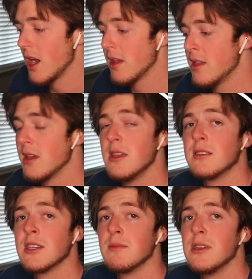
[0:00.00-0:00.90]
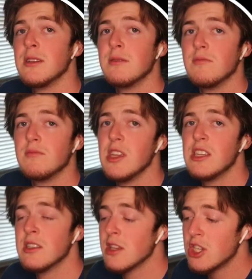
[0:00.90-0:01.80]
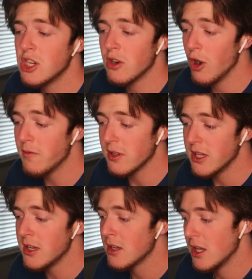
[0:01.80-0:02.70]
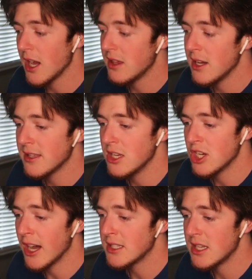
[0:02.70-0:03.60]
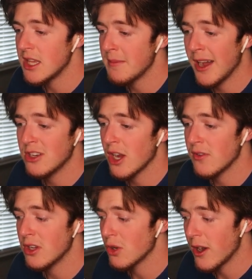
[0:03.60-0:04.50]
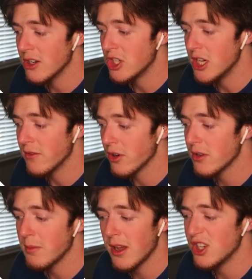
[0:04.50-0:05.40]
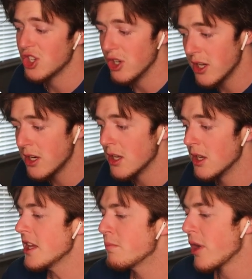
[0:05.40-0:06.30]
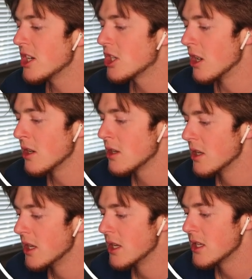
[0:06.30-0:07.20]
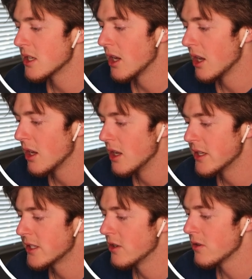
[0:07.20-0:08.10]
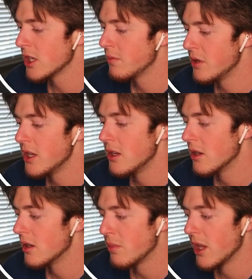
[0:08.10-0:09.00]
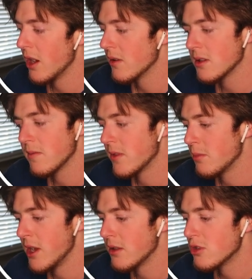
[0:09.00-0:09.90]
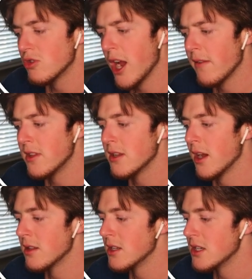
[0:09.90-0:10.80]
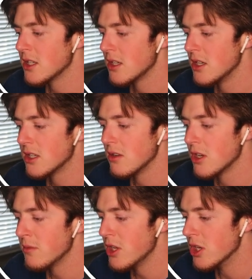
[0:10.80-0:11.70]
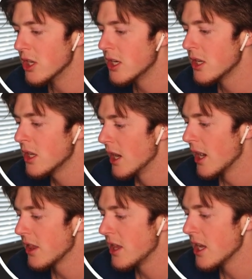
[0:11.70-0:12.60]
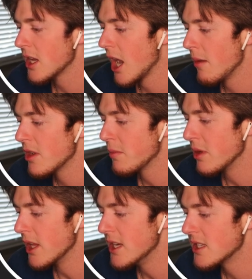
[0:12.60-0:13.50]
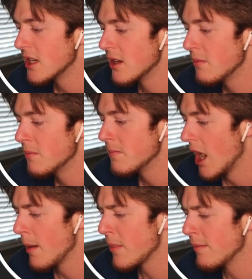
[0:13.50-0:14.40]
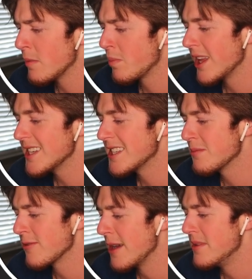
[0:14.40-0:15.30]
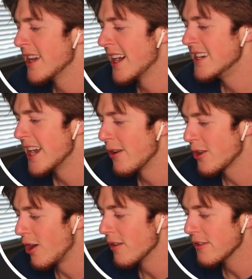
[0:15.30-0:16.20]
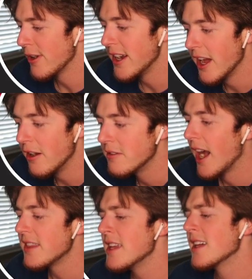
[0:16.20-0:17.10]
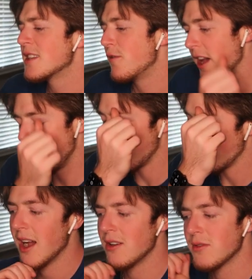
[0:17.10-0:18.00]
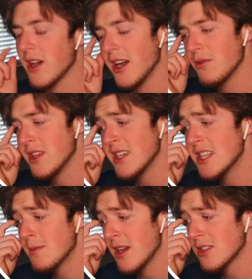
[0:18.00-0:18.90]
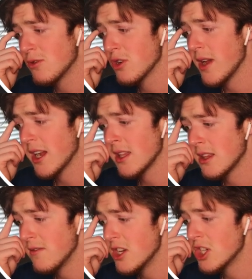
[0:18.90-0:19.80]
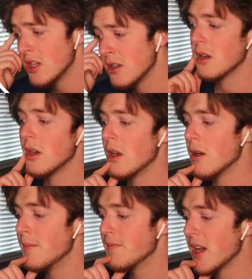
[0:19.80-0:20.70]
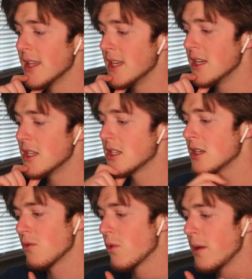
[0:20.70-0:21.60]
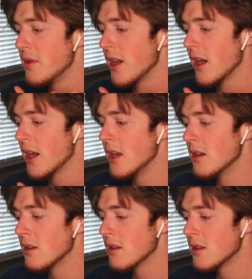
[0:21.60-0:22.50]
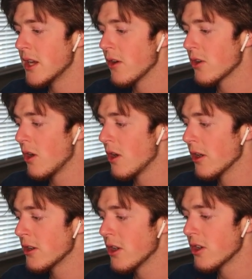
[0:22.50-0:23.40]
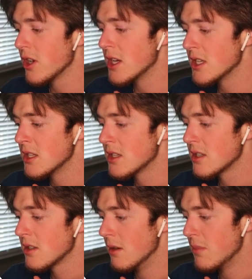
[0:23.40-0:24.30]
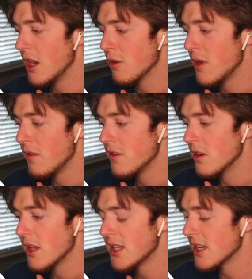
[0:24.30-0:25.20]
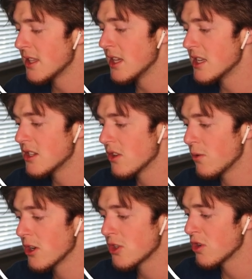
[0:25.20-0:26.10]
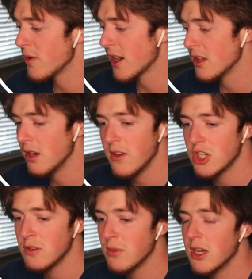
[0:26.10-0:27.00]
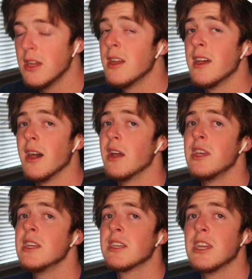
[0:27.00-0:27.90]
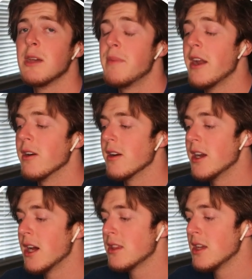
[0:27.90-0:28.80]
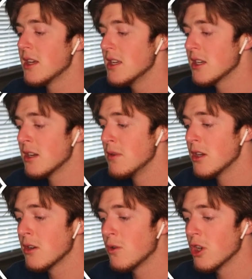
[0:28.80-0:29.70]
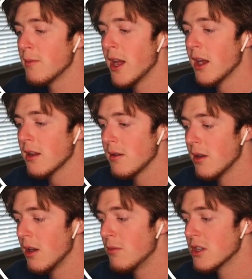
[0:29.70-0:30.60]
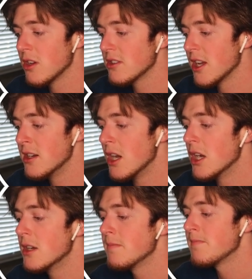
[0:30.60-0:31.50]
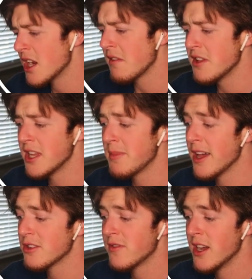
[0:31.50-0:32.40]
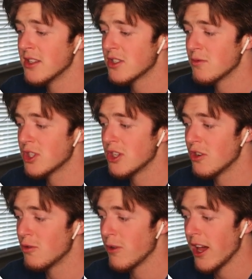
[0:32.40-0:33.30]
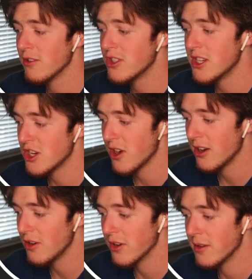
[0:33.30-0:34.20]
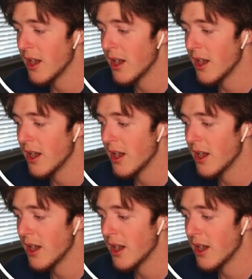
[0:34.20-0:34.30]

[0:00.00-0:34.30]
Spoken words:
I think he's gonna be decent this year, hopefully. They got Deontay Johnson. They might draft another wide receiver. They probably should. I think Bryce Young is still going to be the player that the Panthers drafted. I think he's still going to be good. And I think I'm going to place him. I'm going to place him right behind Derek Carr for right now. I think that's fair. I don't think he's the best quarterback in that division. I think he's right behind Derek Carr and Kirk Cousins and Baker Mayfield. I think he's still the worst quarterback in the division, but I think he's going to get better, and I think he's going to be a good quarterback when it's all said and done. I definitely think Panthers fans would still rather CJ Stroud over him,